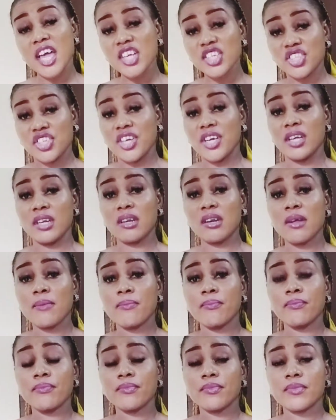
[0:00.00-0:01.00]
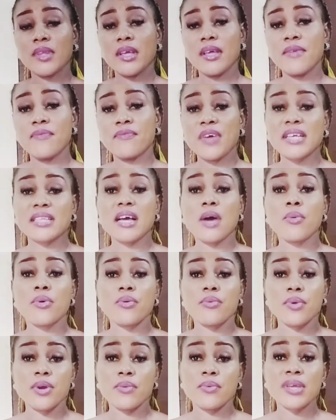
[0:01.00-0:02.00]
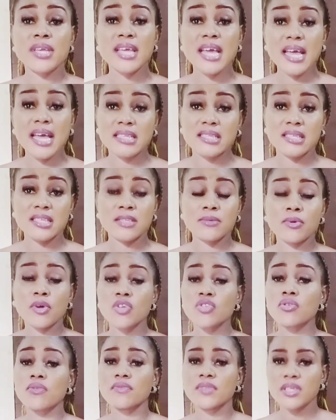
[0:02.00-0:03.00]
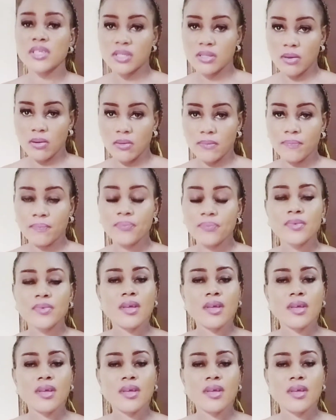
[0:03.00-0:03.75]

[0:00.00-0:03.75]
aging effect that we get is because of the sun.